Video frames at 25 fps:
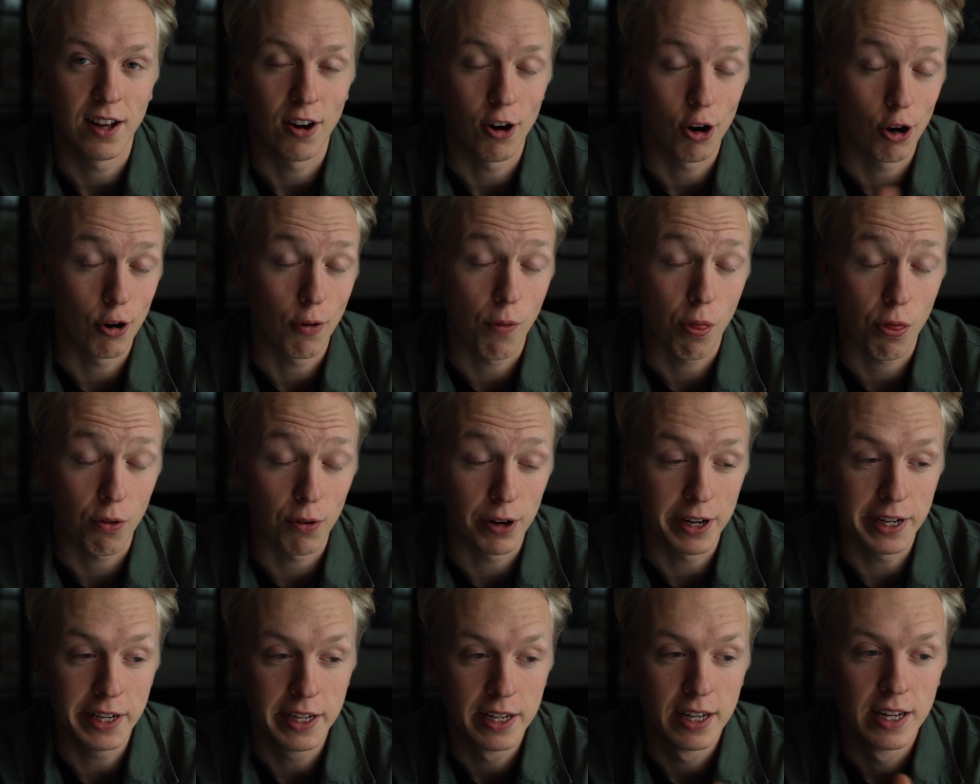
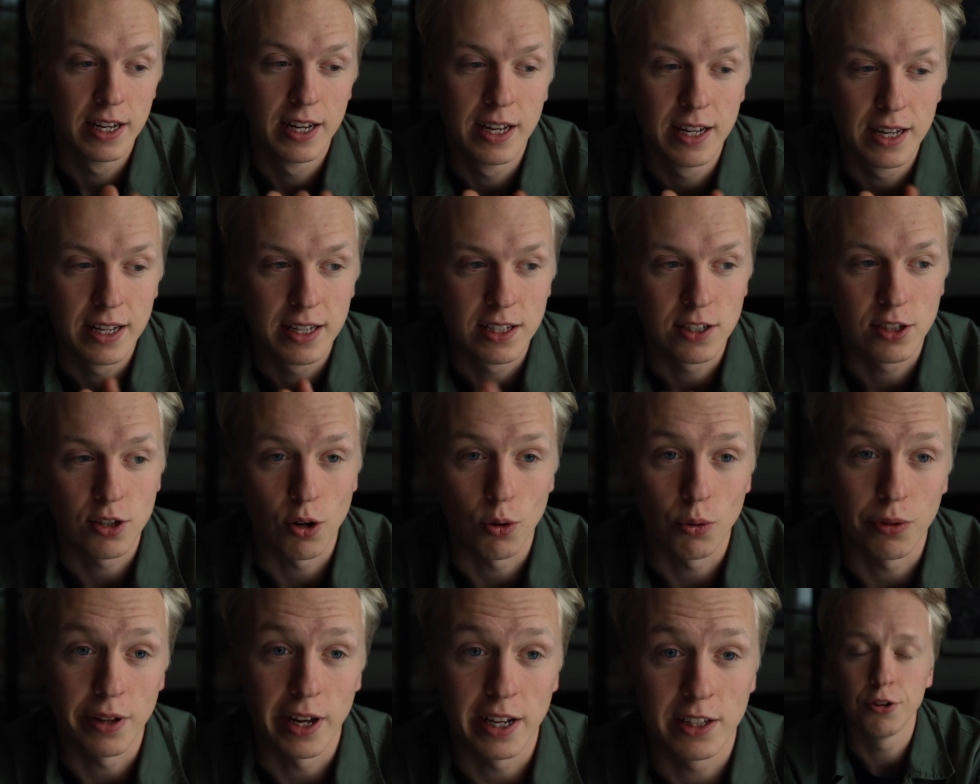R3
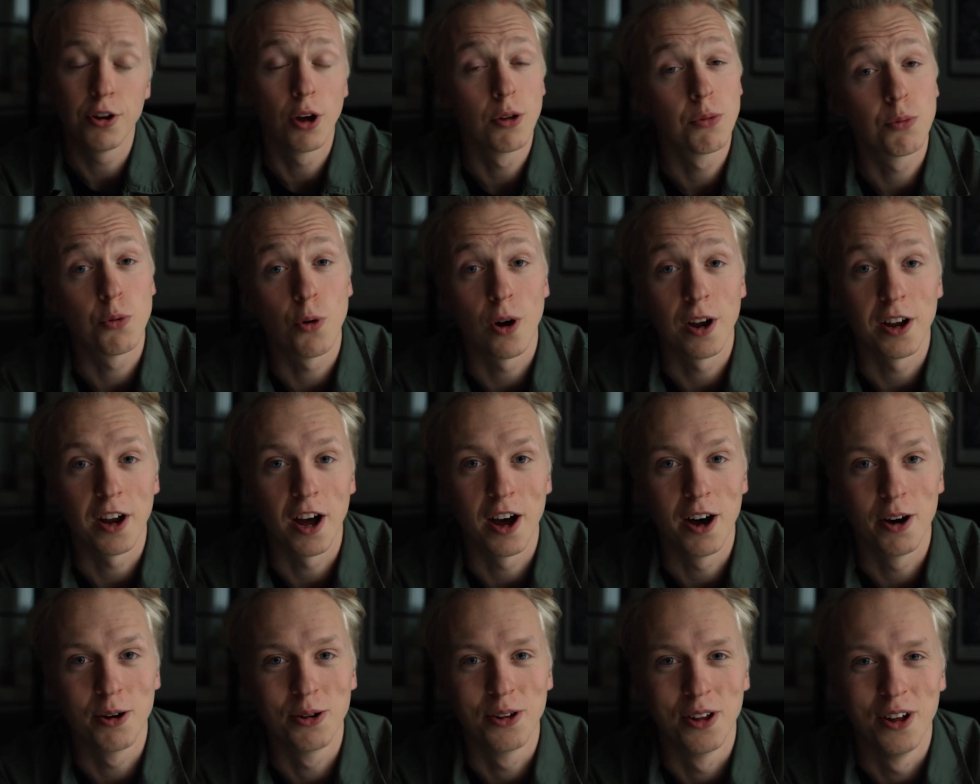so that you don't run
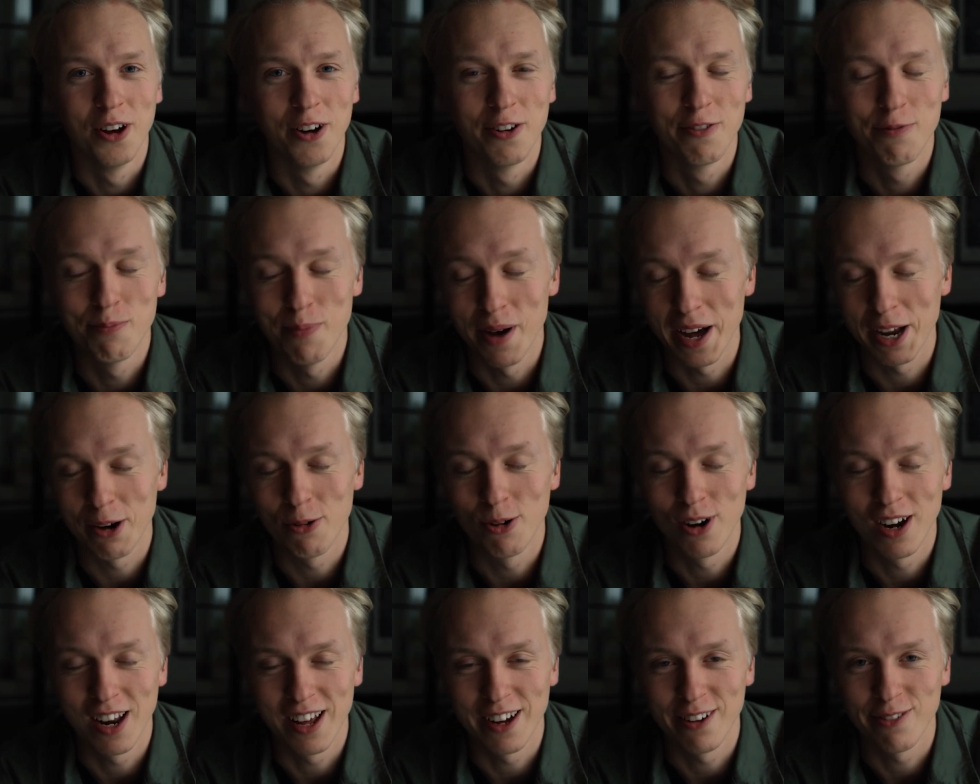out of
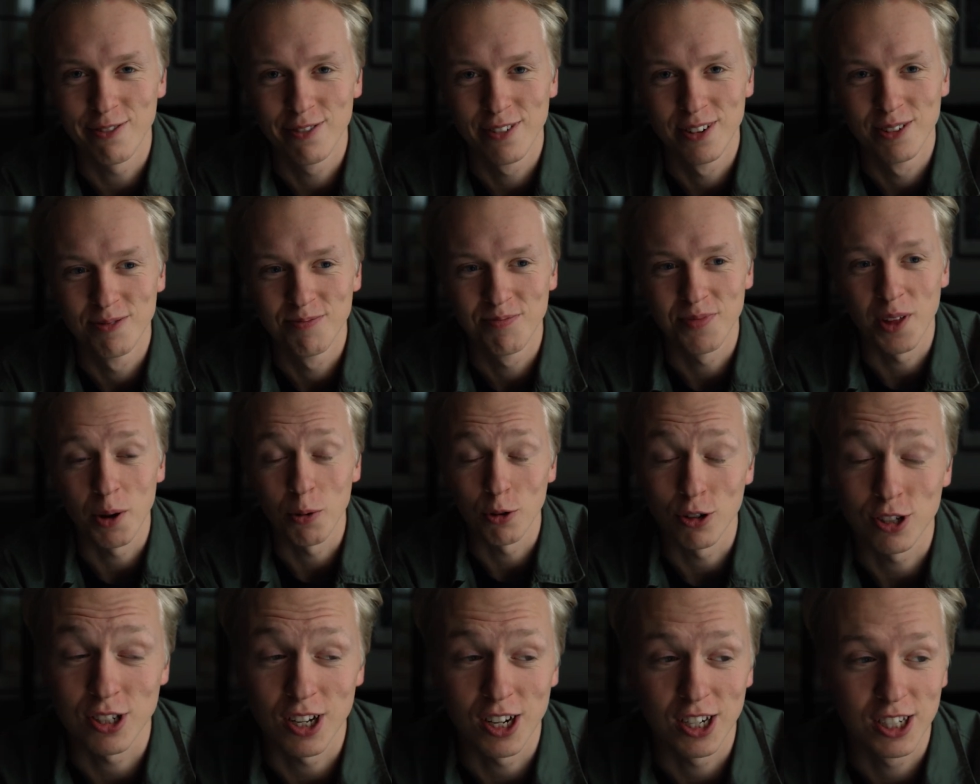battery life. That
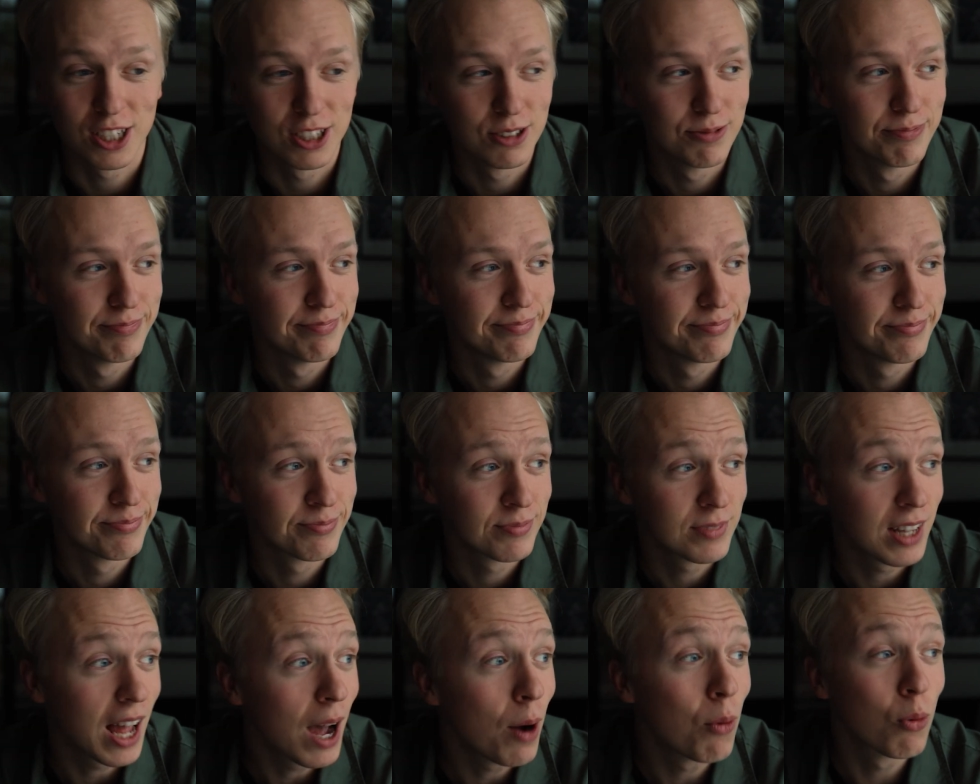would suck.
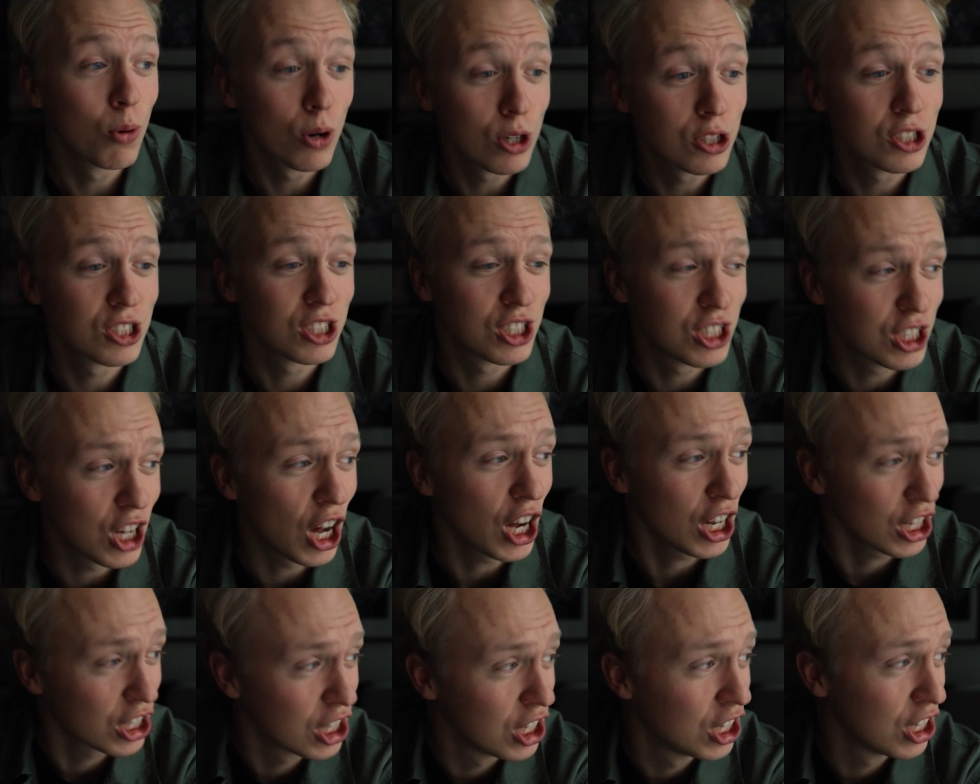That would
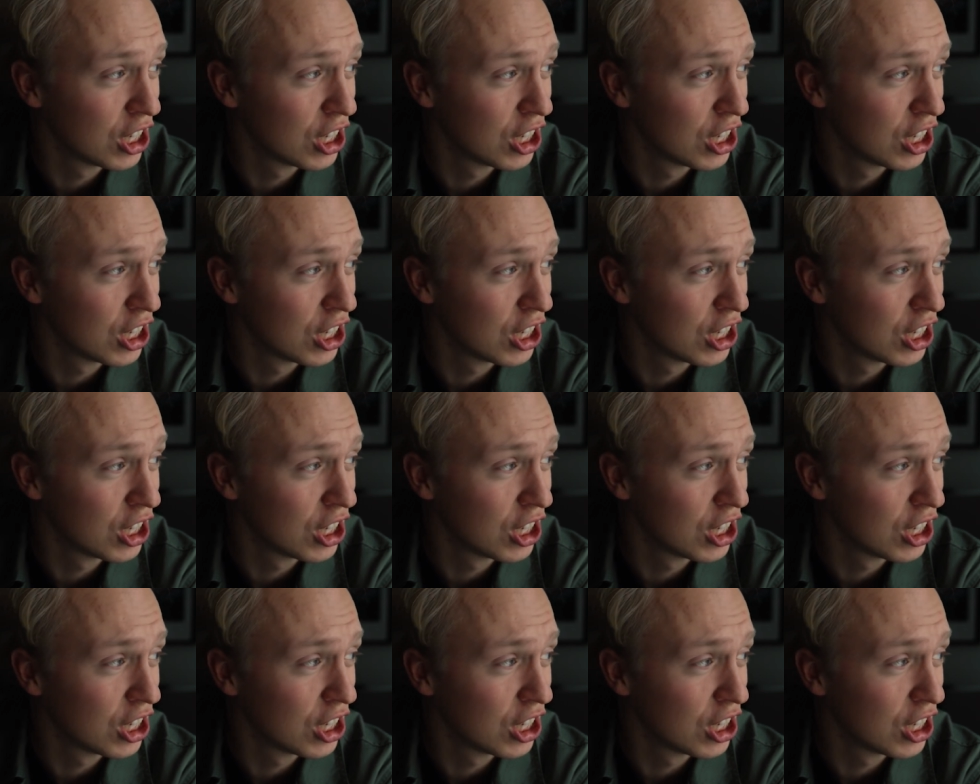suck.